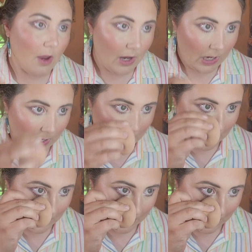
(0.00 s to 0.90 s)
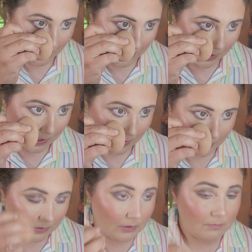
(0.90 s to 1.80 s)
and
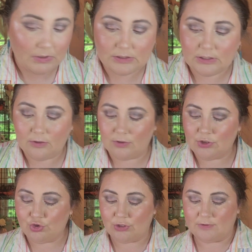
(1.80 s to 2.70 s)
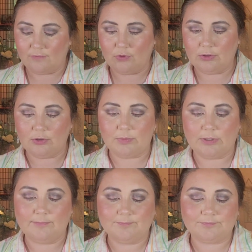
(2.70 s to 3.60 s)
the mascara is transferring a little
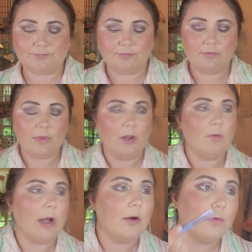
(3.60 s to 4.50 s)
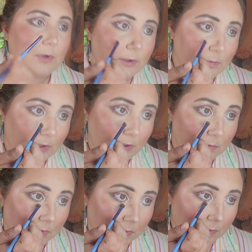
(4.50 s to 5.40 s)
bit. Wow, this makeup
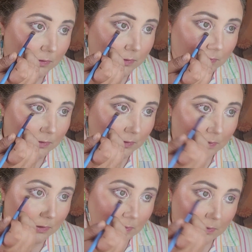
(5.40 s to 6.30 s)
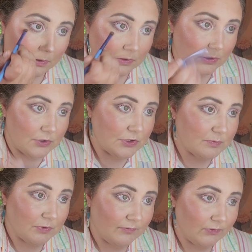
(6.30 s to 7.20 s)
it's just
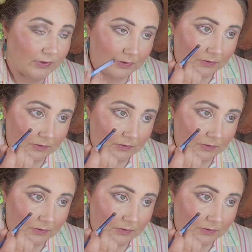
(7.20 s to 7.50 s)
perfect.